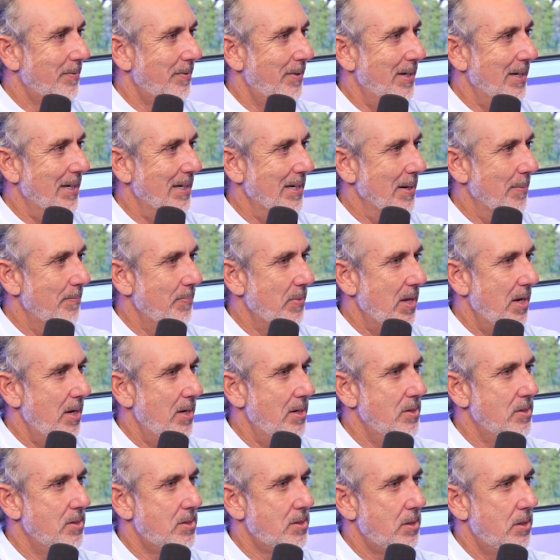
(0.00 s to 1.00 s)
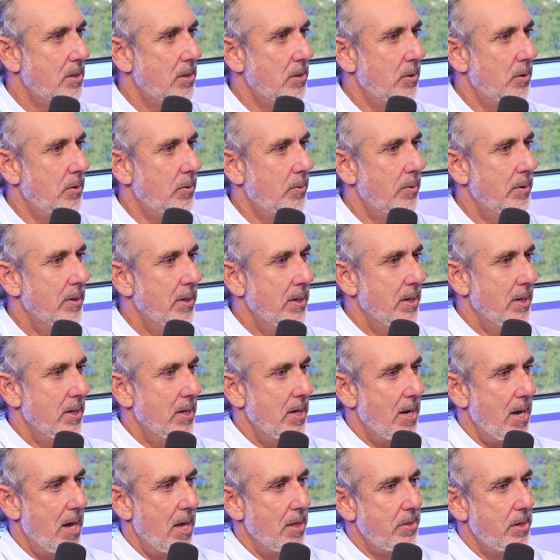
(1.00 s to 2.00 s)
right? And so
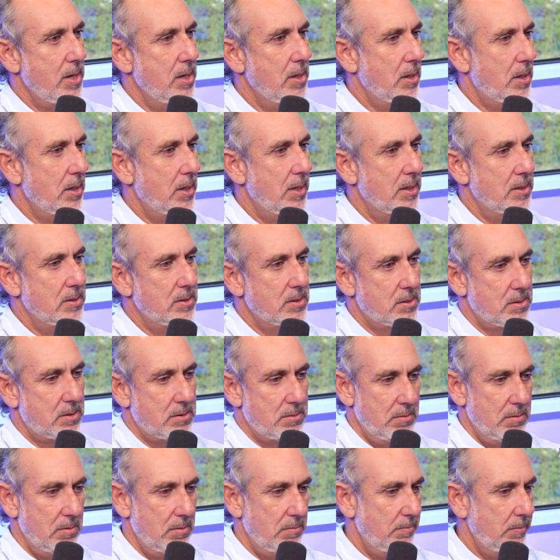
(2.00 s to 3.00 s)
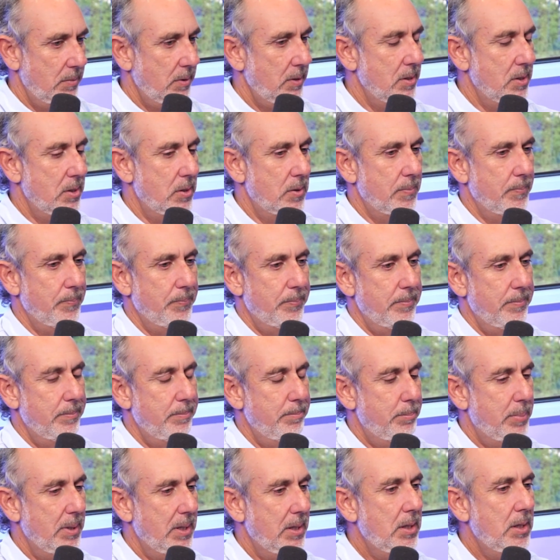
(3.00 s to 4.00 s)
I think as,
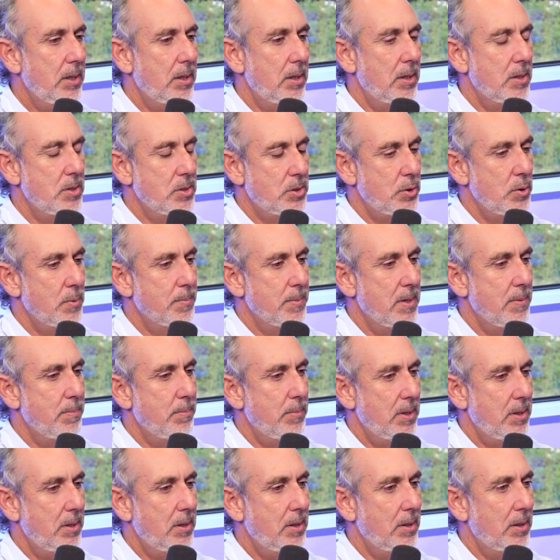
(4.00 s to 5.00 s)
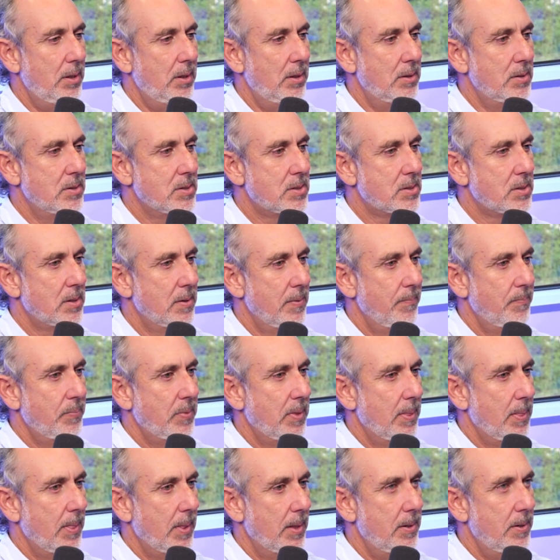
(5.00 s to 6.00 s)
human beings,
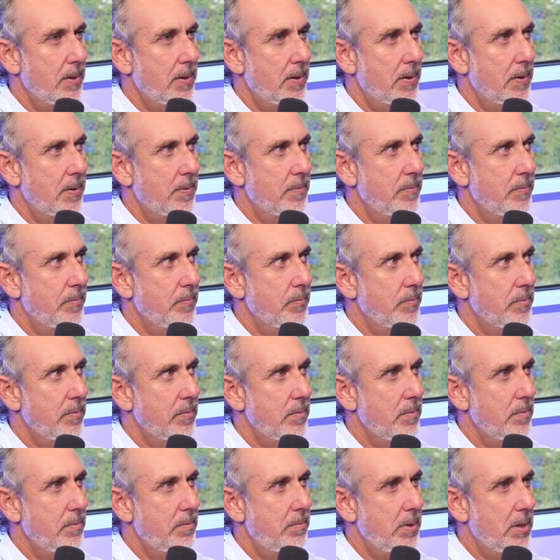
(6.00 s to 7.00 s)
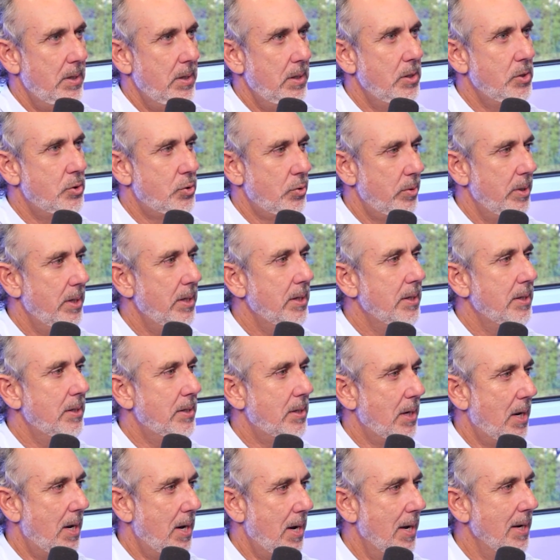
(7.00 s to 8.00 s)
um, being
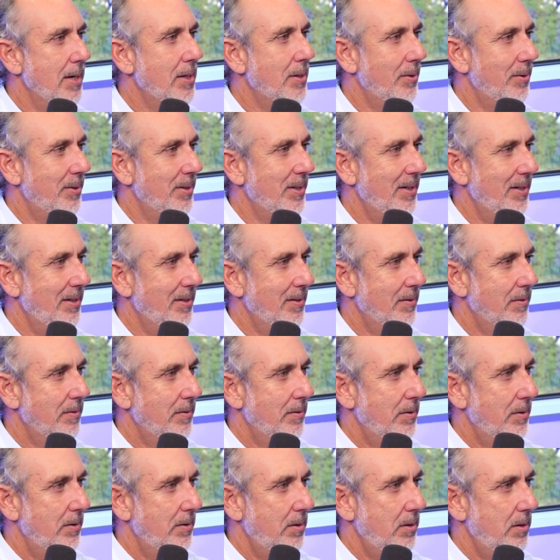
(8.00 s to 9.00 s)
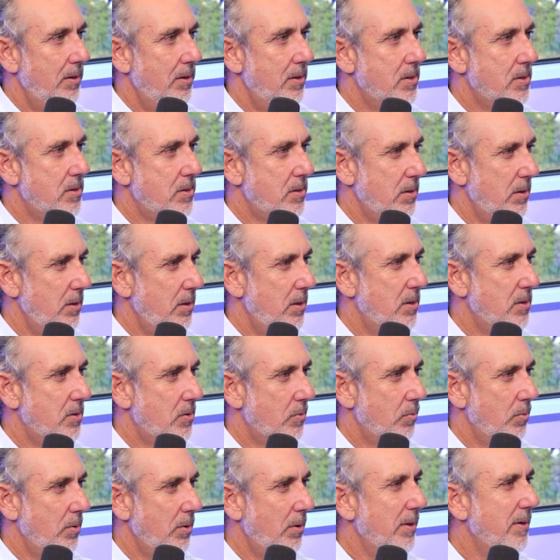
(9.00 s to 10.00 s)
treated kindly is
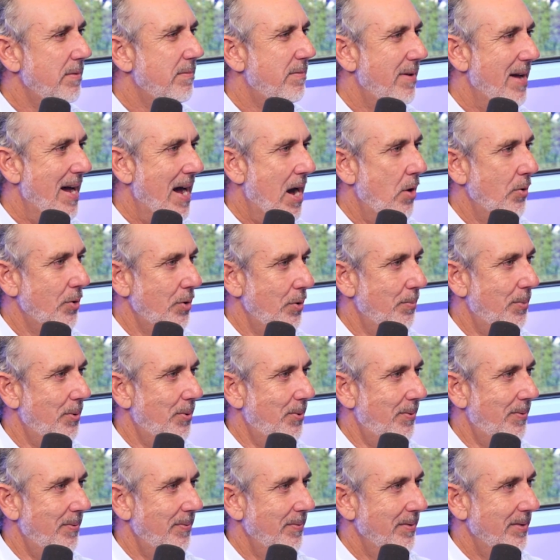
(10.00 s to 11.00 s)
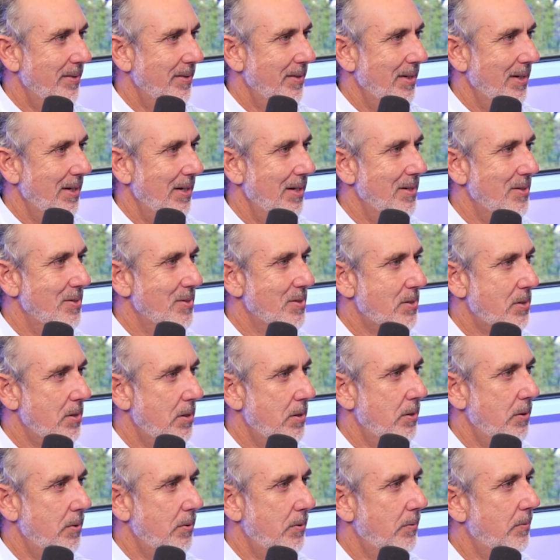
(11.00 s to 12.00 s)
really valuable. And
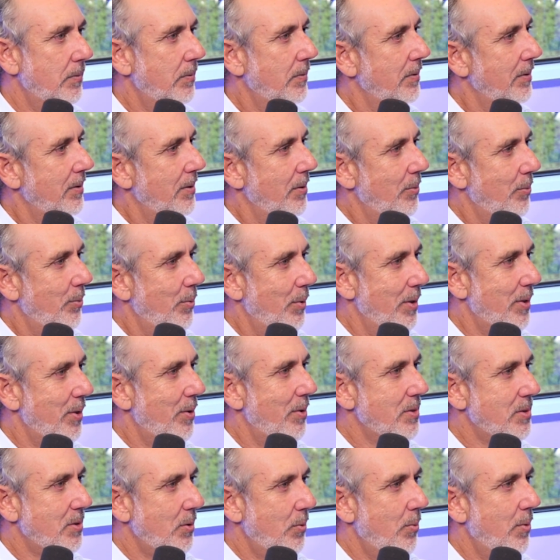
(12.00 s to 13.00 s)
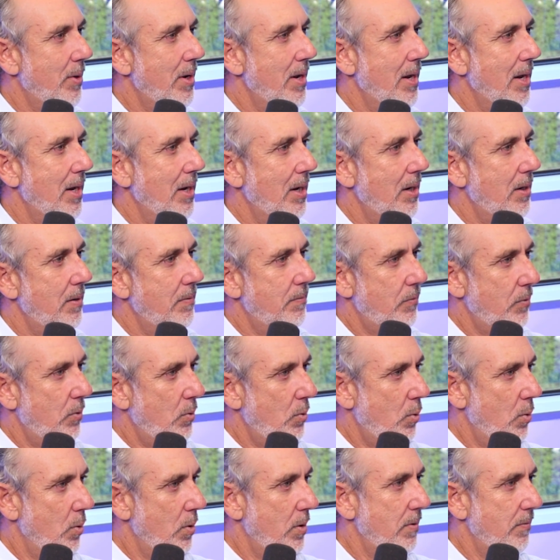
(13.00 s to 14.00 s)
so whether it's a wave
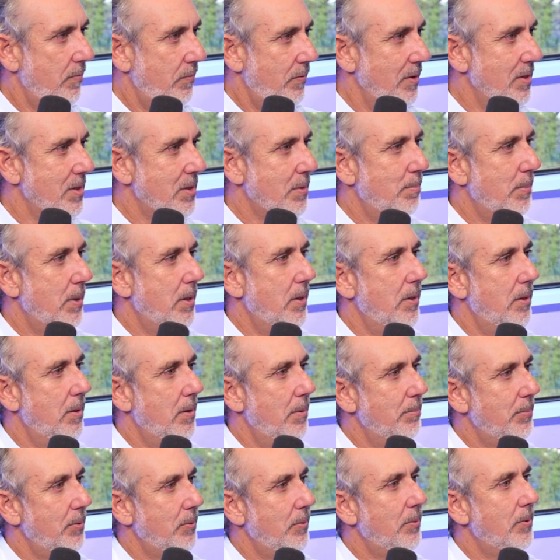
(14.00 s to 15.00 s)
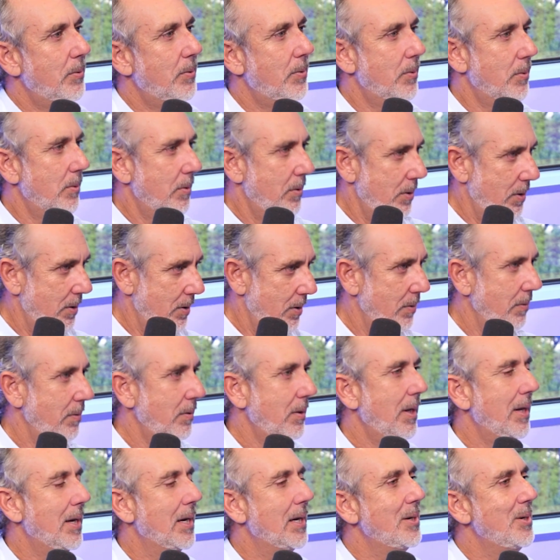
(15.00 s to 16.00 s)
or a fist bump or a
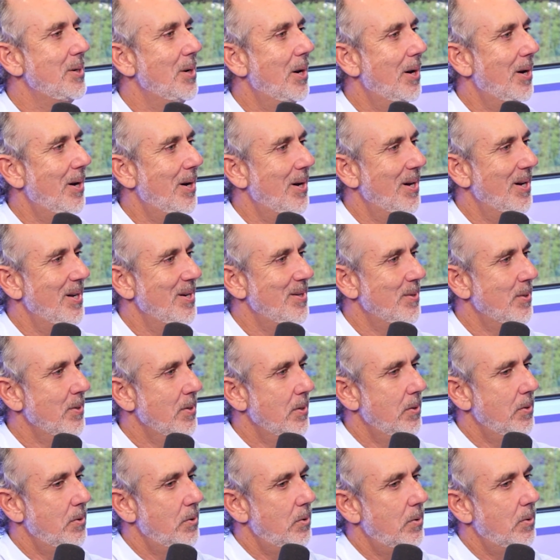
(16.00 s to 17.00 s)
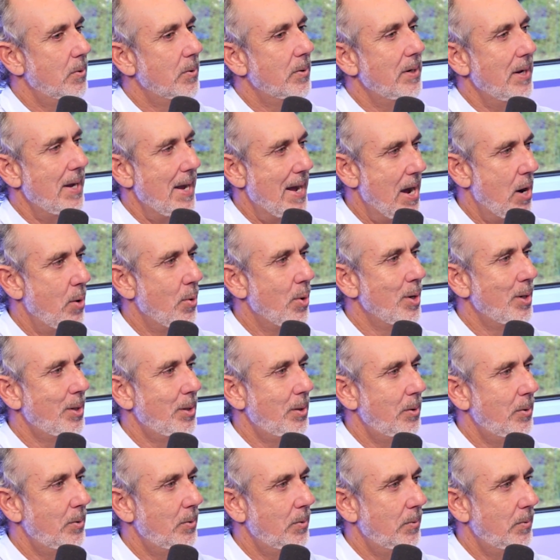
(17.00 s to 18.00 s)
head nod or a how are
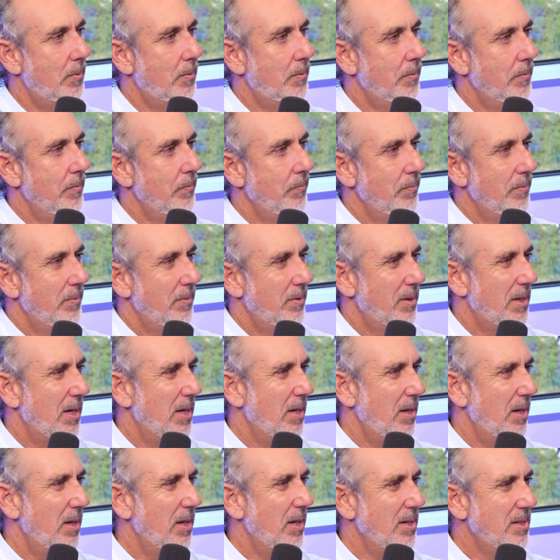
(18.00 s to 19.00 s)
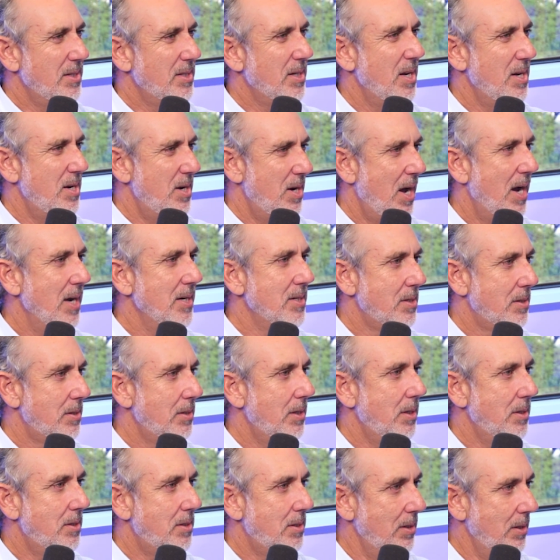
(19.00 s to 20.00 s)
you, that it's a nice
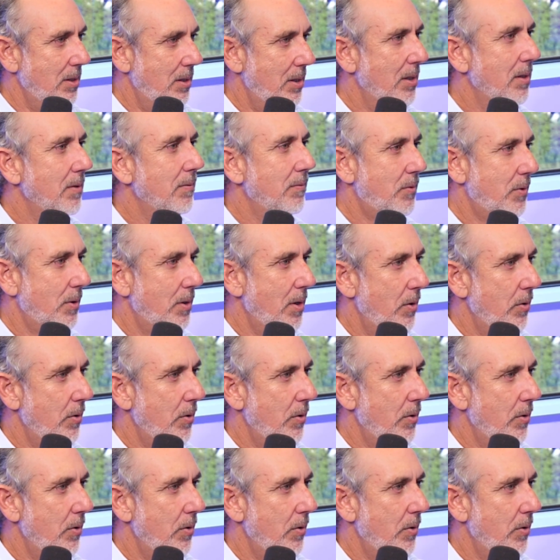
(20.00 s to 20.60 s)
thing to give to